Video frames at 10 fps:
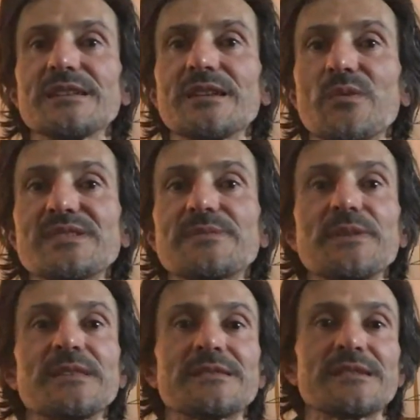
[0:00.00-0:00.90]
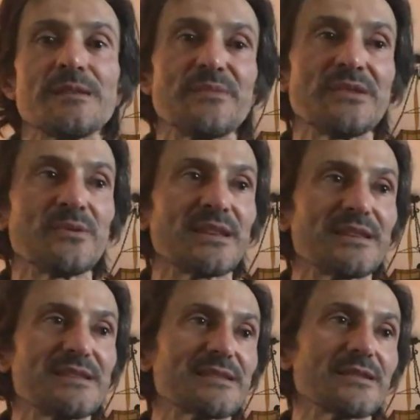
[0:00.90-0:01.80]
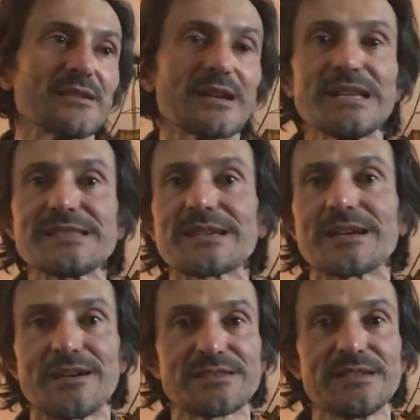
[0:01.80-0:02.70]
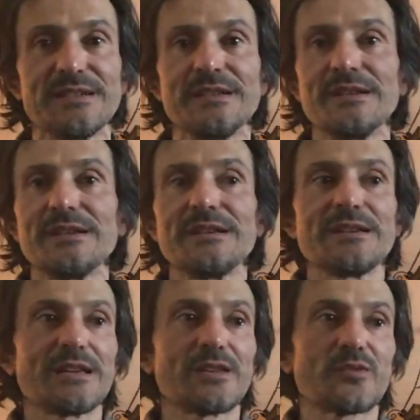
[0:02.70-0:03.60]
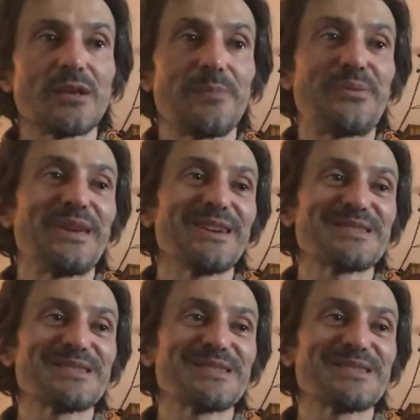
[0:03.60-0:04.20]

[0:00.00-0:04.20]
and I will still be doing these classic cars. It will appear